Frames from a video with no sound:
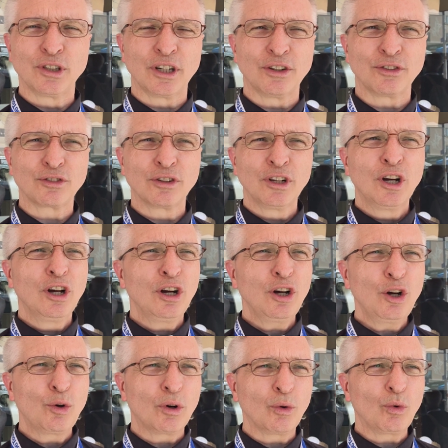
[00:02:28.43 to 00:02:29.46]
Yes.
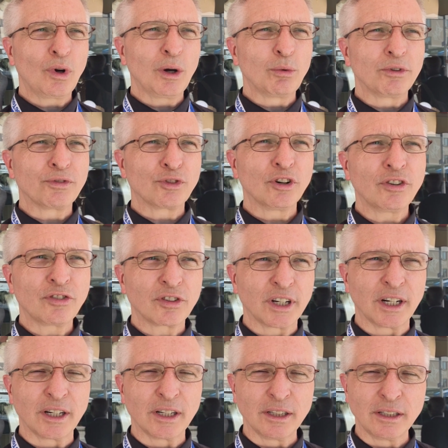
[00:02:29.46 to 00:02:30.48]
Oh, well, I would first
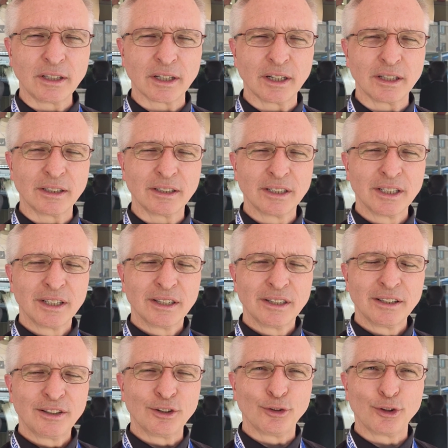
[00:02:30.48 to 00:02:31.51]
say that
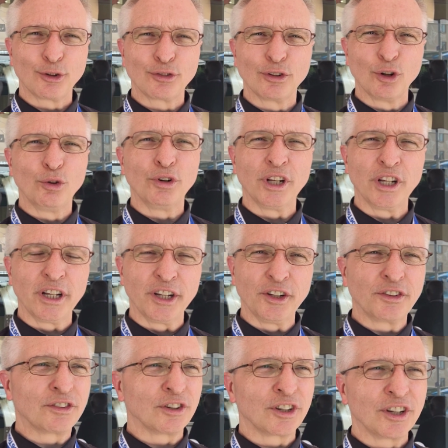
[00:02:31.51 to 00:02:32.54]
there's no
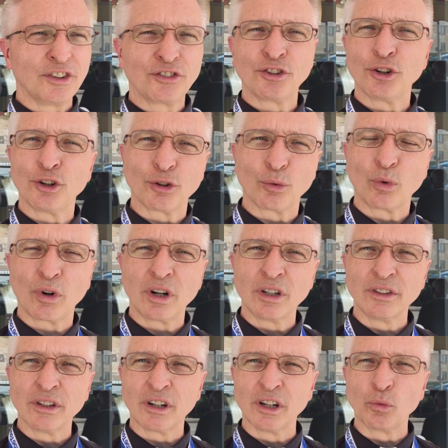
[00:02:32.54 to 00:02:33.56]
need to consider
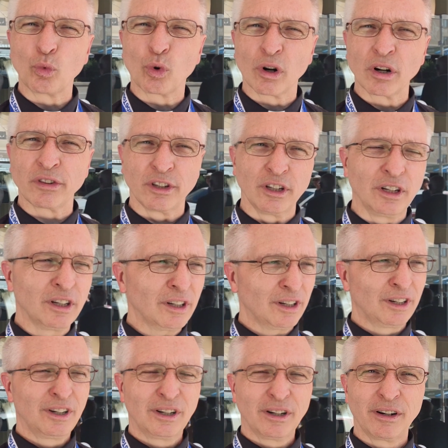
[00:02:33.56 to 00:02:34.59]
one unworthy
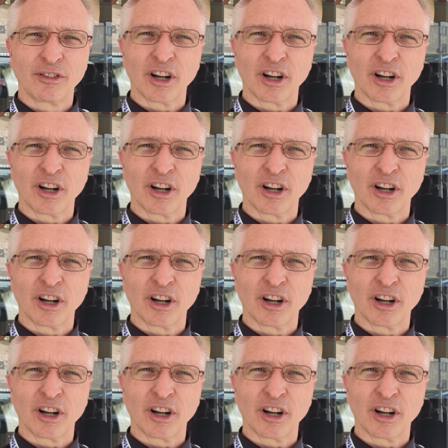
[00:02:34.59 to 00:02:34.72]
mm-hmm.